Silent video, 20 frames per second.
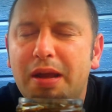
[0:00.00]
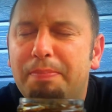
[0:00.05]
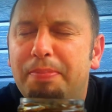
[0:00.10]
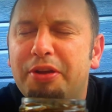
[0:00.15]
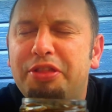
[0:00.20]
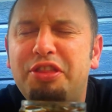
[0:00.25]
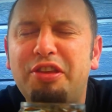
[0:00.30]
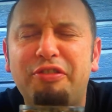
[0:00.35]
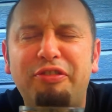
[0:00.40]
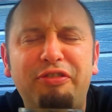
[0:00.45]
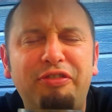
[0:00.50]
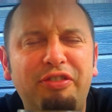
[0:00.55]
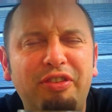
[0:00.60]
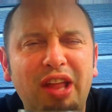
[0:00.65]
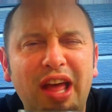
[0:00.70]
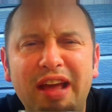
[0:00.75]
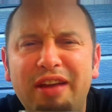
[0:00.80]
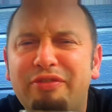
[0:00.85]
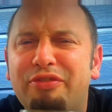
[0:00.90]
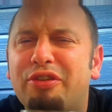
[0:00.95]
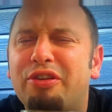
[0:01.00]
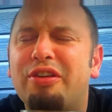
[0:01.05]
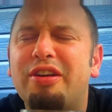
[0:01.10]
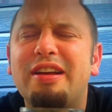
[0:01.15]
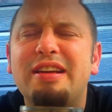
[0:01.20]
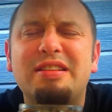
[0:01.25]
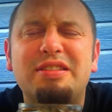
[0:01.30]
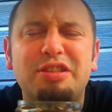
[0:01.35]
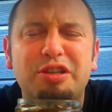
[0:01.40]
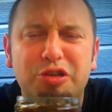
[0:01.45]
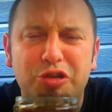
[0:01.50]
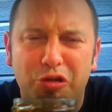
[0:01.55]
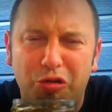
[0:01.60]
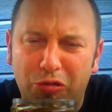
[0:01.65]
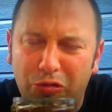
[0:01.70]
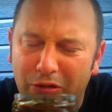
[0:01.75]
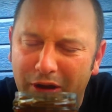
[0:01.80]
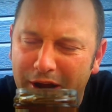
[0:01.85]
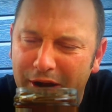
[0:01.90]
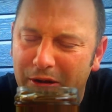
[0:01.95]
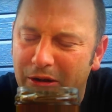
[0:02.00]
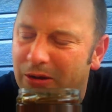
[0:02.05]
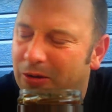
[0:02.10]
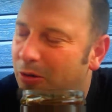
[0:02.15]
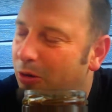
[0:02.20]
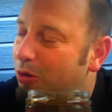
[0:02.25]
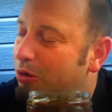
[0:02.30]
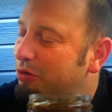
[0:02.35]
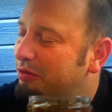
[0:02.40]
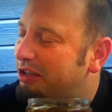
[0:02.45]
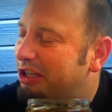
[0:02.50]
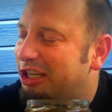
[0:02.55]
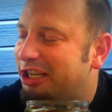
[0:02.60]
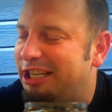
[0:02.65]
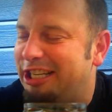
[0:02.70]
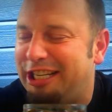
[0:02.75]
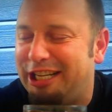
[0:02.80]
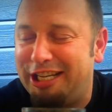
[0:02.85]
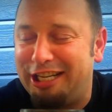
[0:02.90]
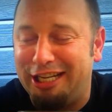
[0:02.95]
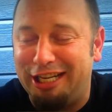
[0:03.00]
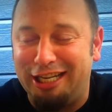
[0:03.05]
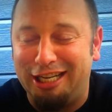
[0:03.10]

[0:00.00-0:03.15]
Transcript: But the flavor is incredible. Good.